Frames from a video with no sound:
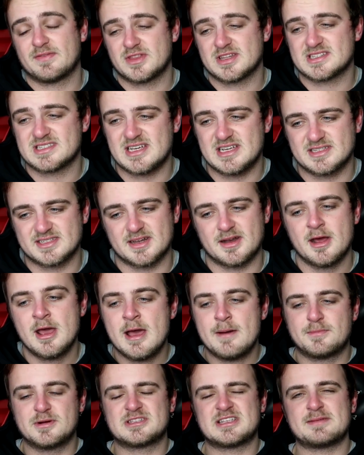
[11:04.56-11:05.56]
half of the season,
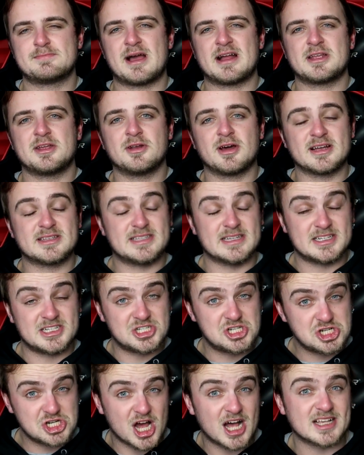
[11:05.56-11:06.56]
putting Man
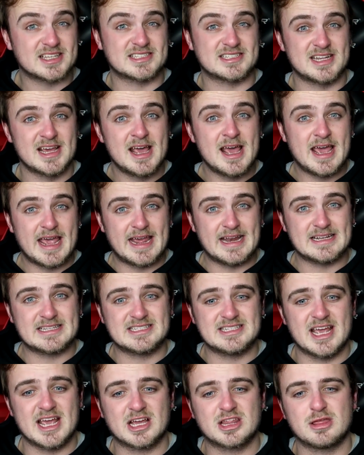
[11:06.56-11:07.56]
United just in
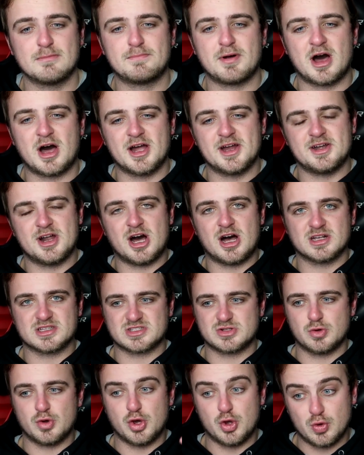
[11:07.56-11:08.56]
6th behind
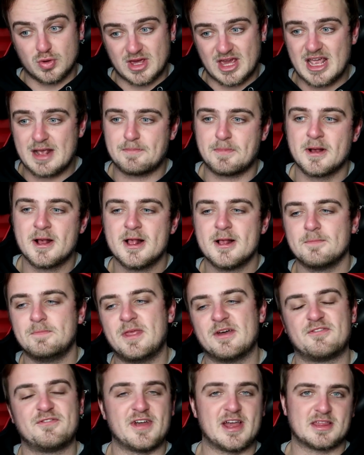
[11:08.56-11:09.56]
Arsenal, who keep
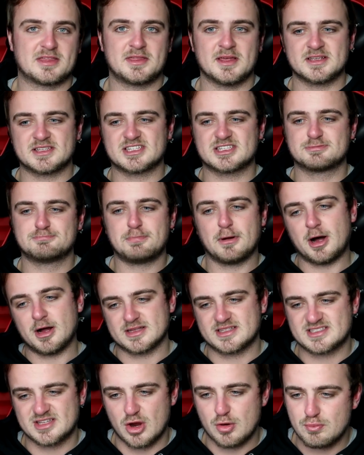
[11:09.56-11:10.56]
the 5th
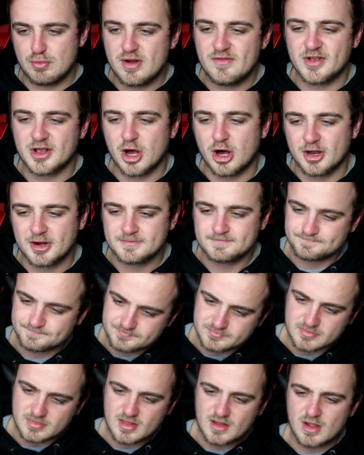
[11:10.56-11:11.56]
spot. So moving on,
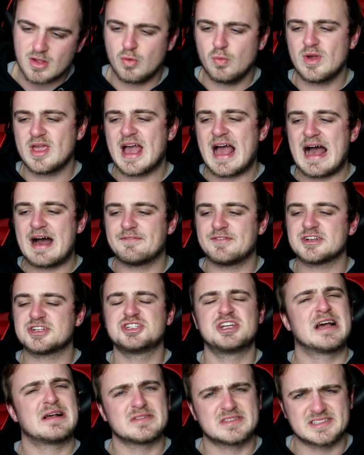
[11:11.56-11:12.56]
we have
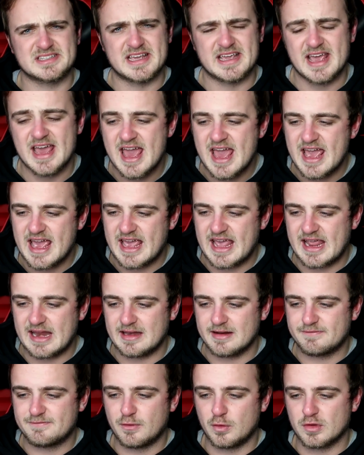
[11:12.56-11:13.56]
Chelsea
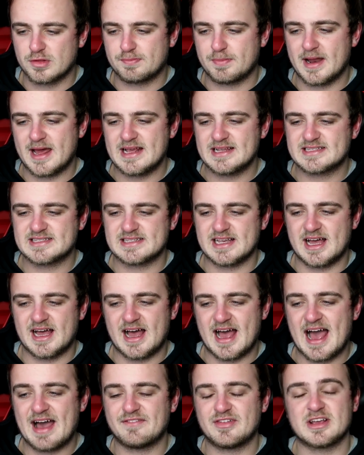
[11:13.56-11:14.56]
in 4th place,
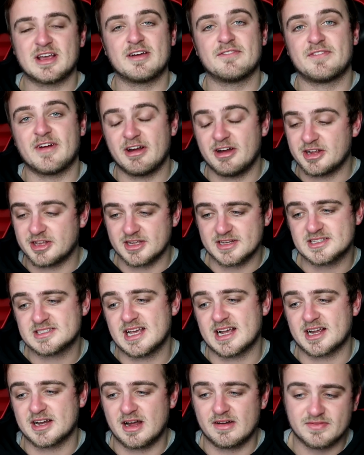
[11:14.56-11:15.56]
having a very good
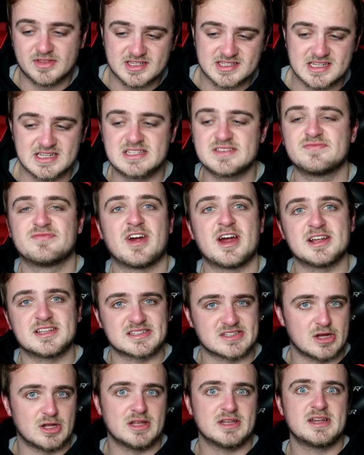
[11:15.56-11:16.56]
second half of the season, very
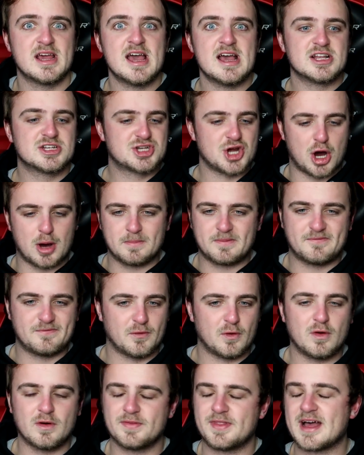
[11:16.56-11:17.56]
solid. Top
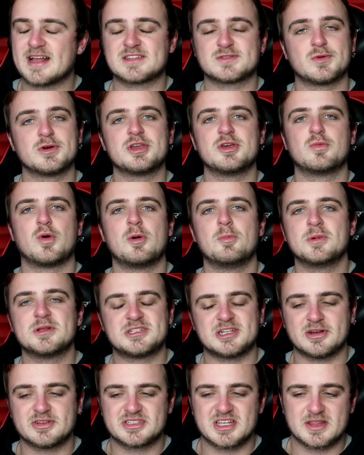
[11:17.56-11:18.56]
4, that's what you want
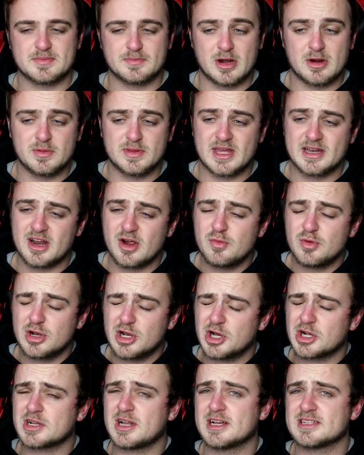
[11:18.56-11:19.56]
with Chelsea at the moment. They don't
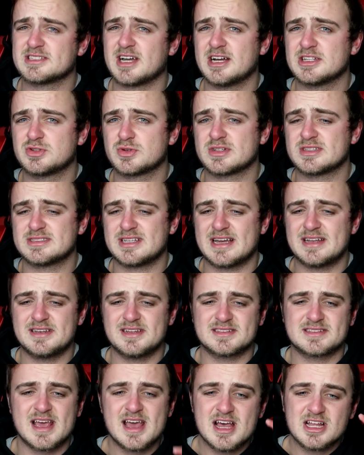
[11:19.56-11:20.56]
look like title
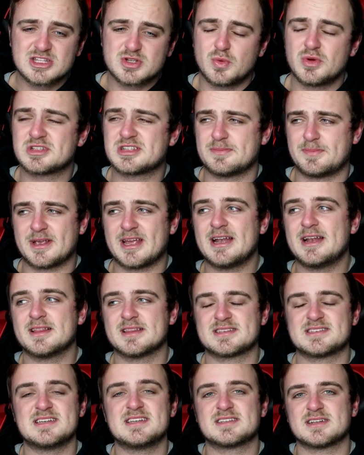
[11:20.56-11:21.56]
contenders. Towards the beginning
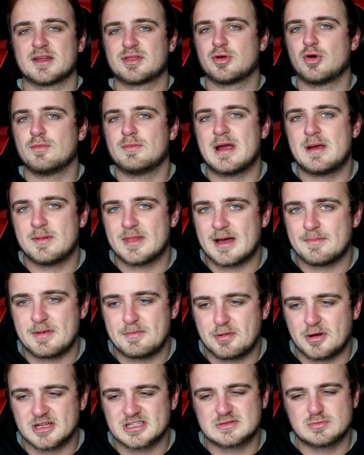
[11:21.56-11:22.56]
of the season, I thought maybe that'd
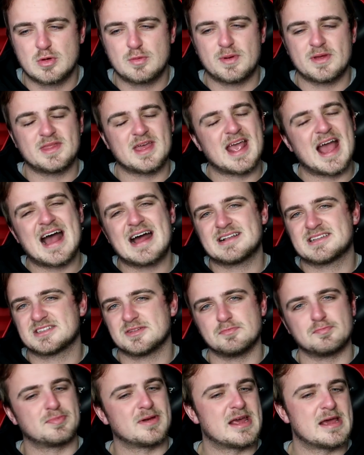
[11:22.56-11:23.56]
be possible, but they had
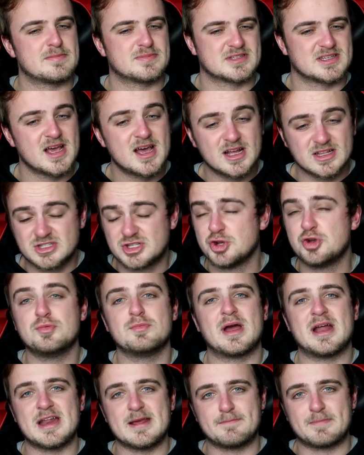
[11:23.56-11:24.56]
some blips,
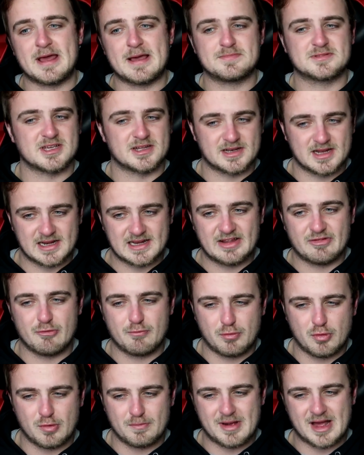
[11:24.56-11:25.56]
too many blips, unlike
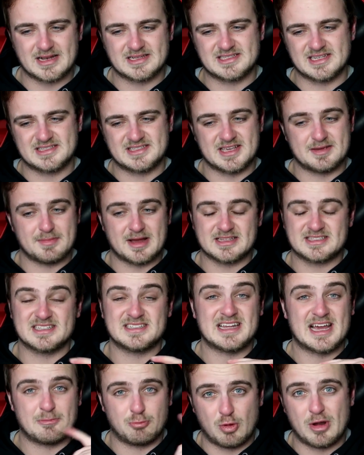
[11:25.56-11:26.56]
Liverpool and Man City. Man
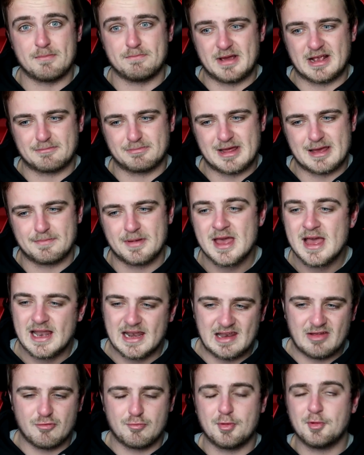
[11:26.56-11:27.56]
City had one big blip,
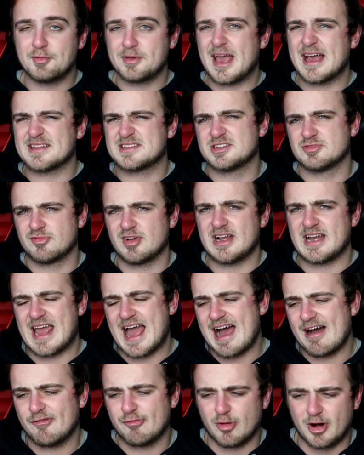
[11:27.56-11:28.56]
Liverpool yet to
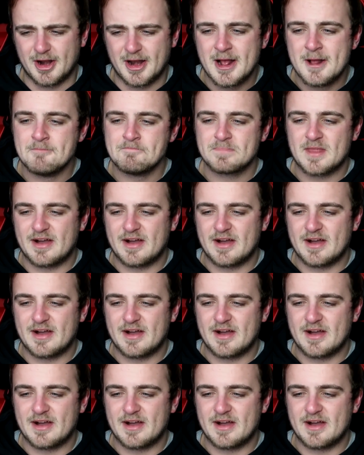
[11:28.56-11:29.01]
really have one.